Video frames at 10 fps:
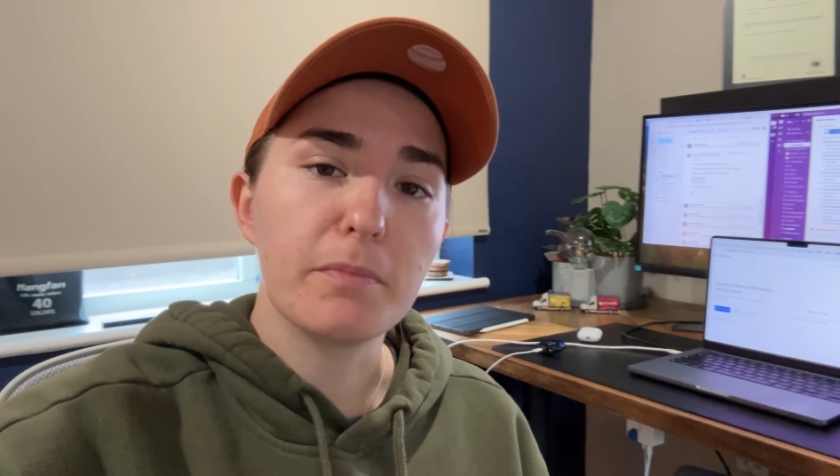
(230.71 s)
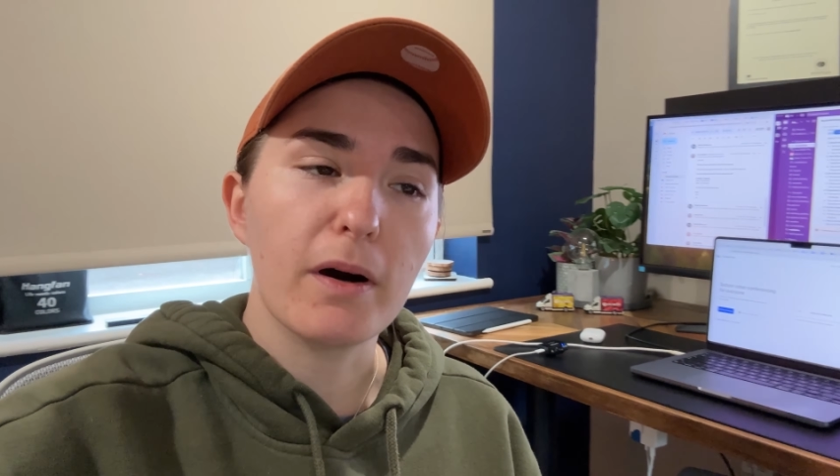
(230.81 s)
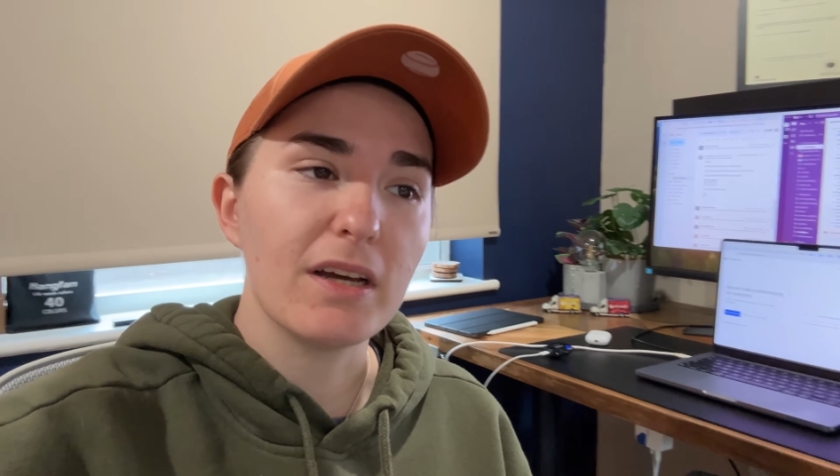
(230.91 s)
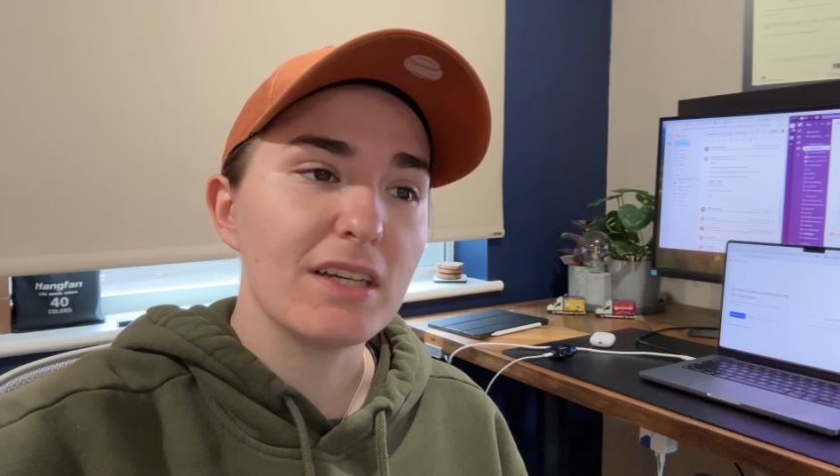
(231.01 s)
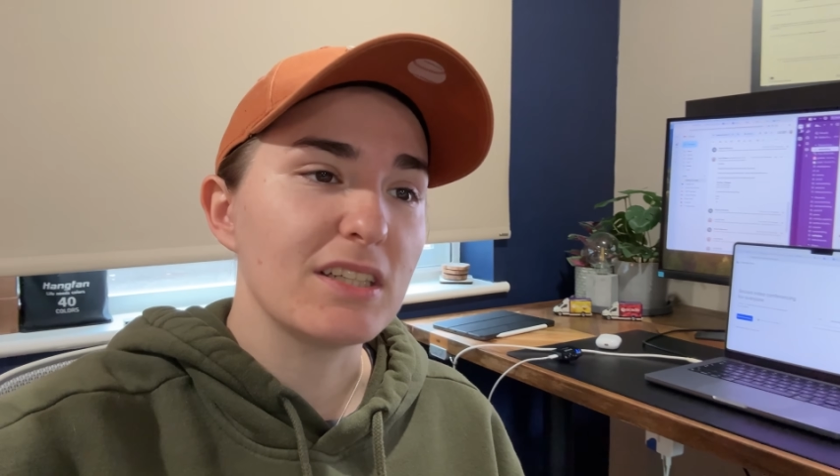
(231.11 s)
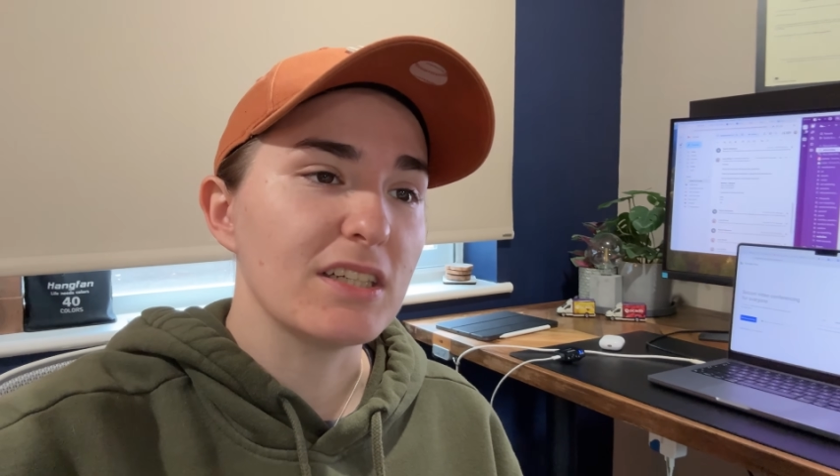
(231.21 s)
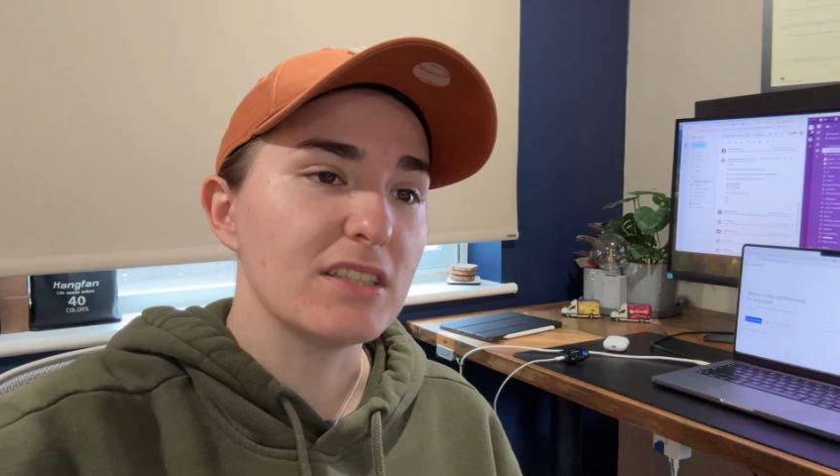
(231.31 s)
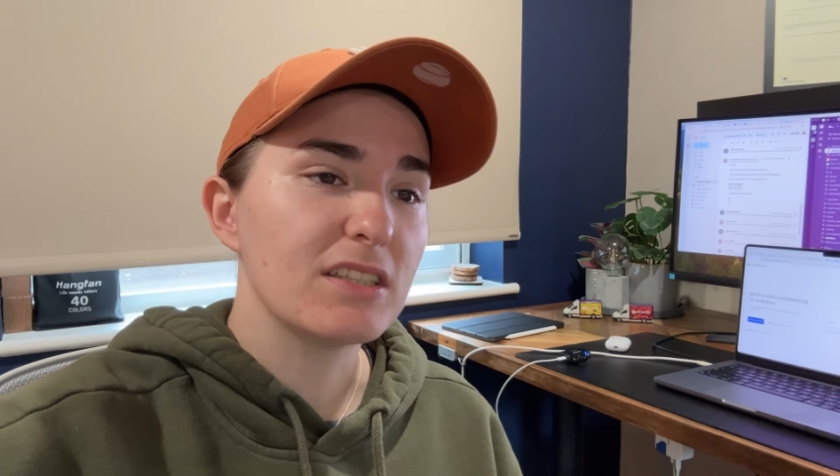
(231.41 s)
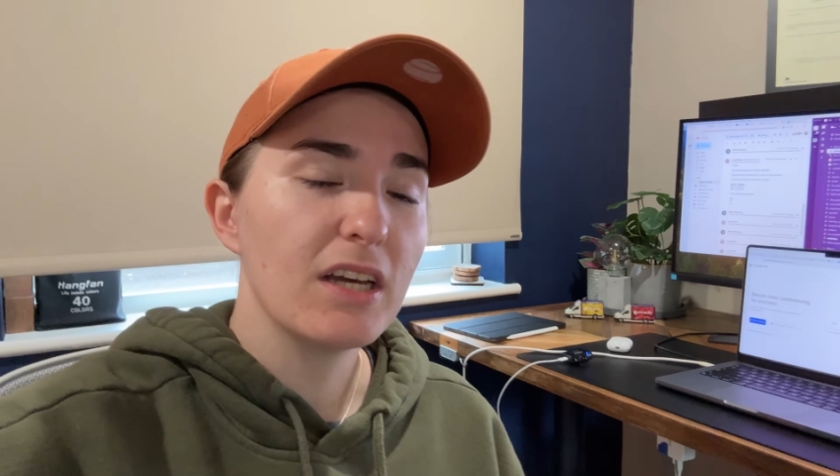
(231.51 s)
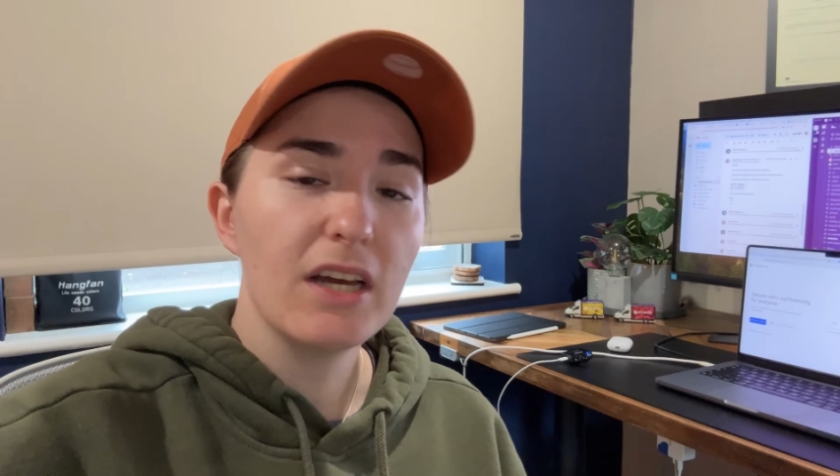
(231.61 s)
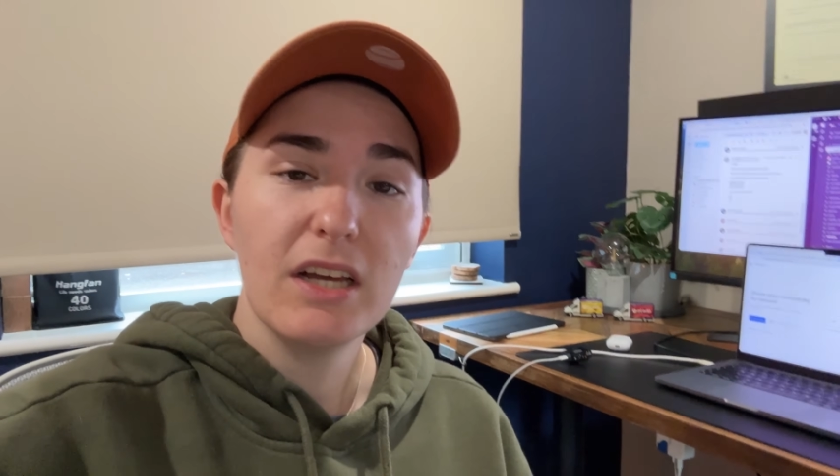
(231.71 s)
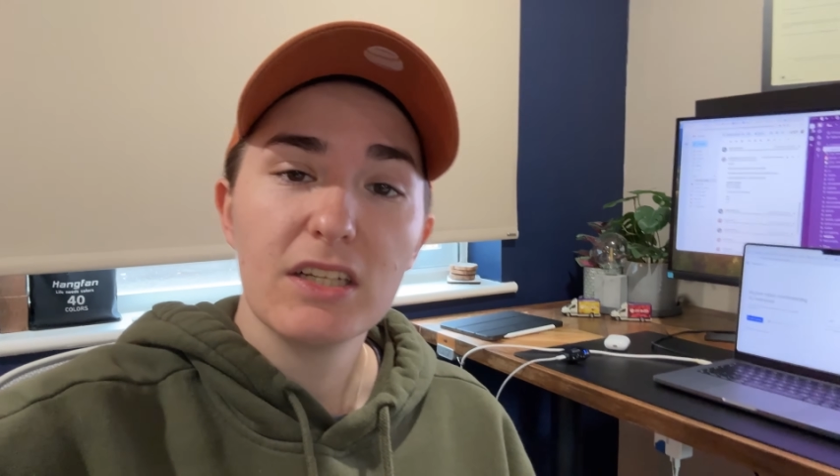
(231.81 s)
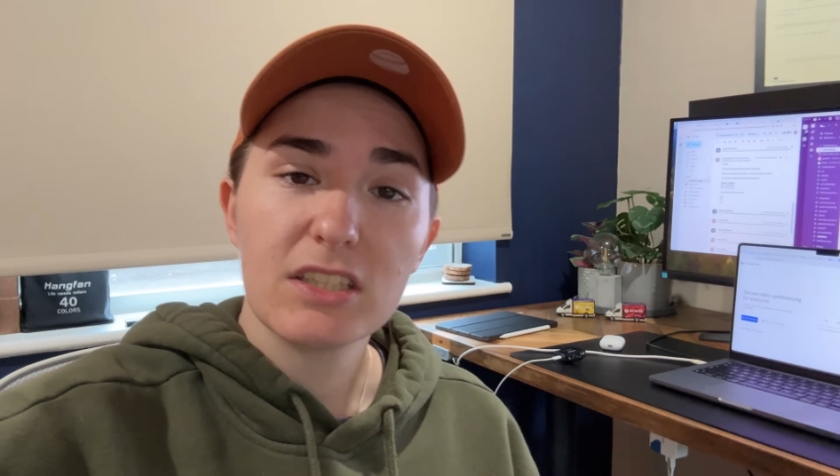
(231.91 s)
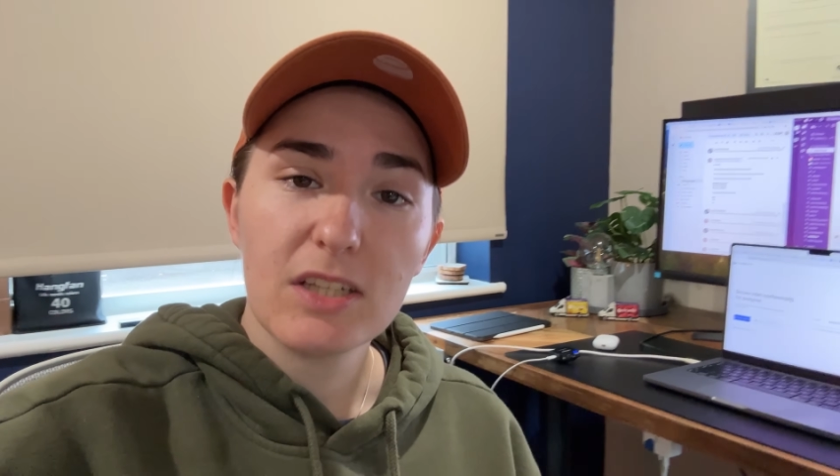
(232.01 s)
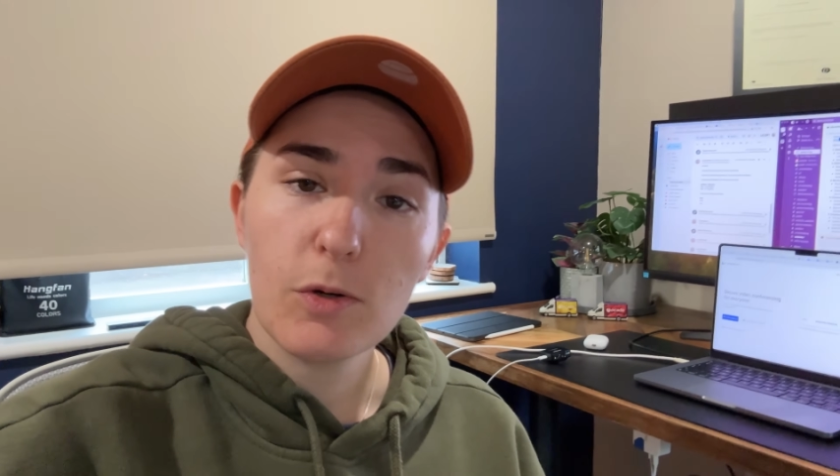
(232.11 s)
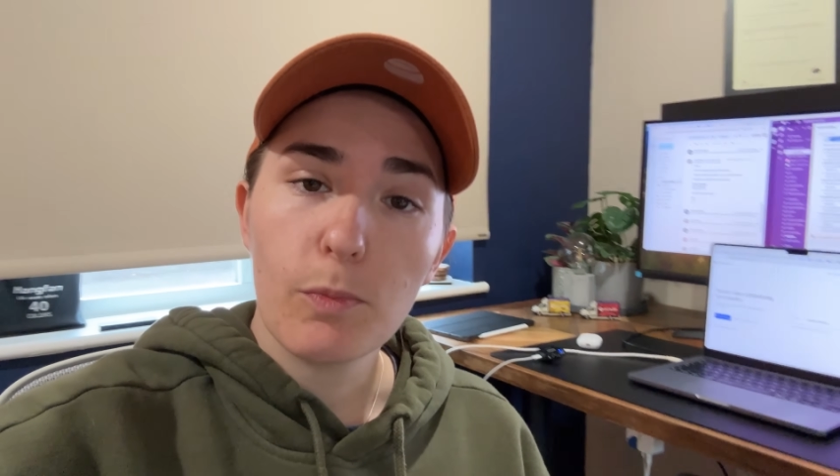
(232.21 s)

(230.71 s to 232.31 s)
but it is still